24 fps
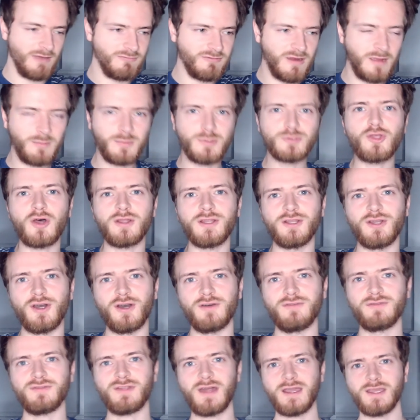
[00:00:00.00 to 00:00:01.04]
I've rambled on
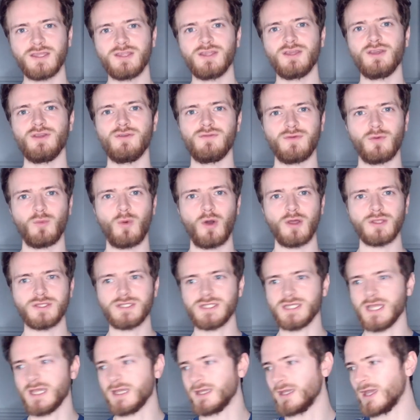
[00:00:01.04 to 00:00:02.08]
enough. Thank you for
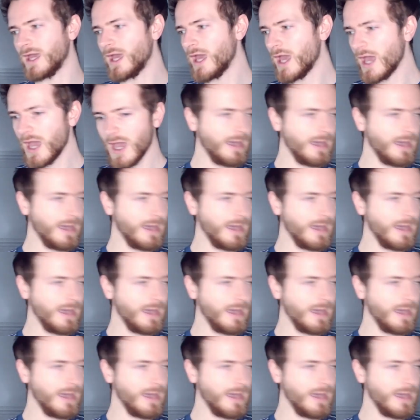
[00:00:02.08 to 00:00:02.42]
watching.